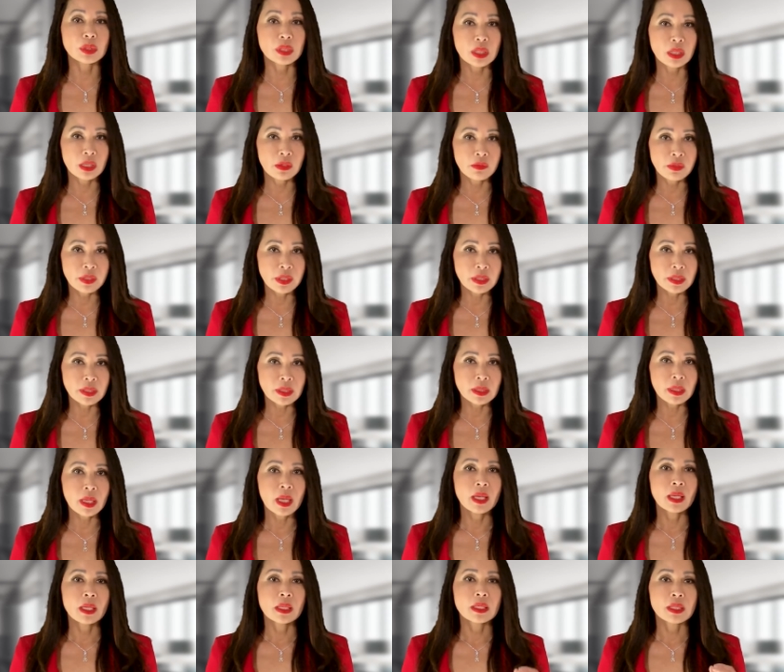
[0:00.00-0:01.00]
TVs,
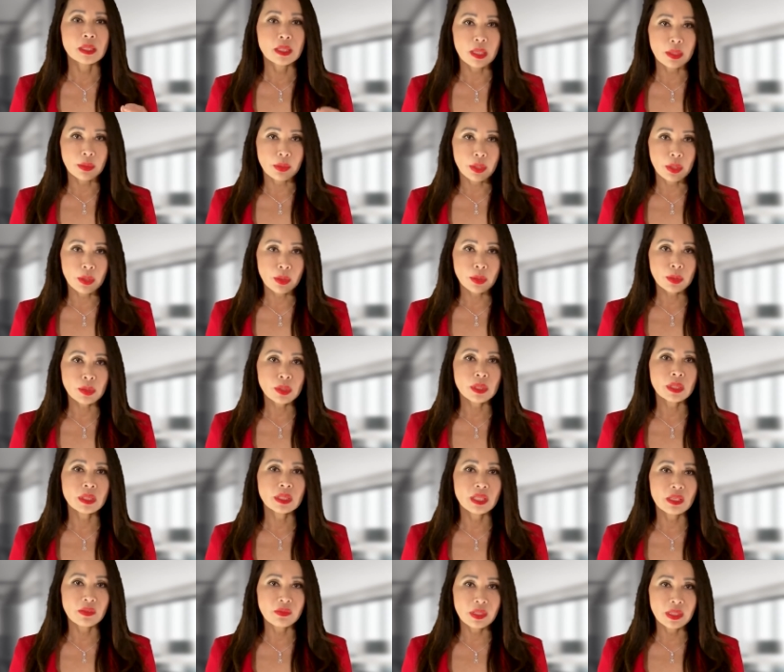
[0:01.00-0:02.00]
stereos,
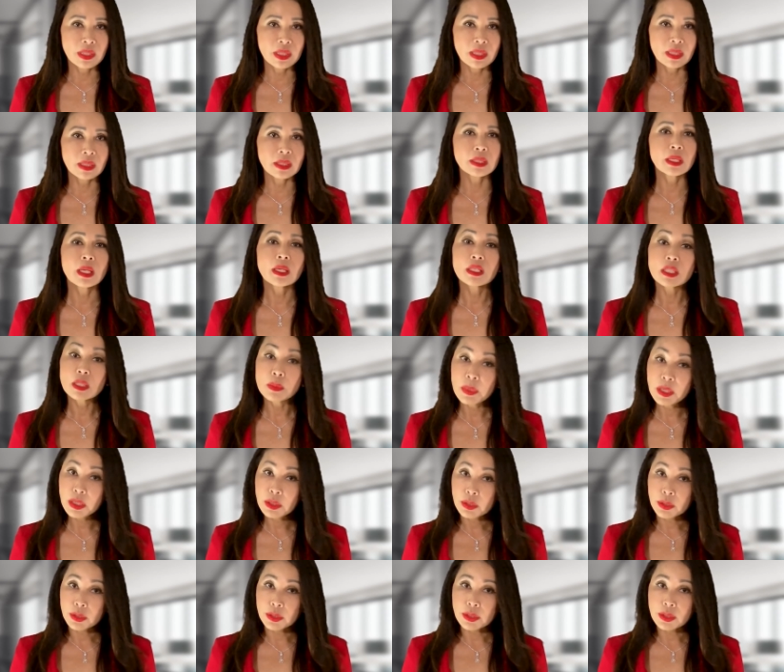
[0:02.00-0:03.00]
DVDs,
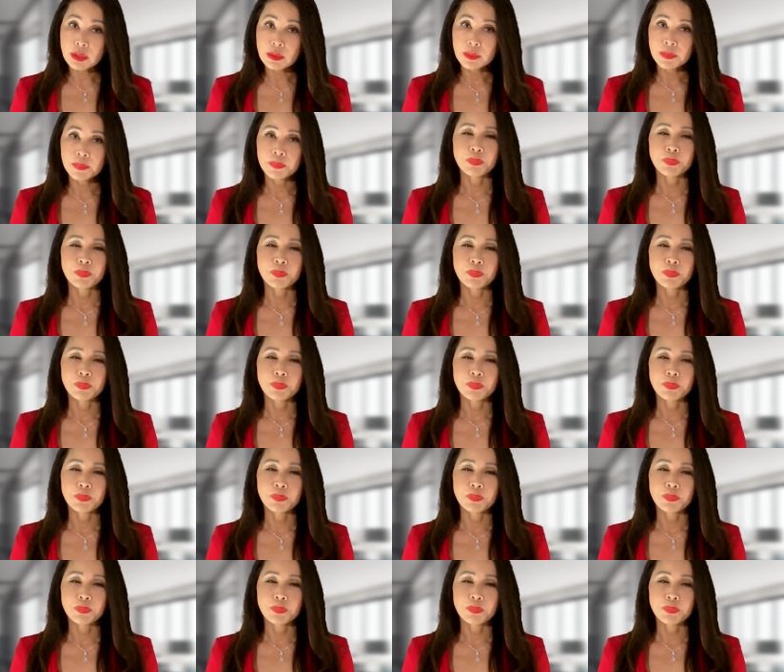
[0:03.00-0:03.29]
speakers,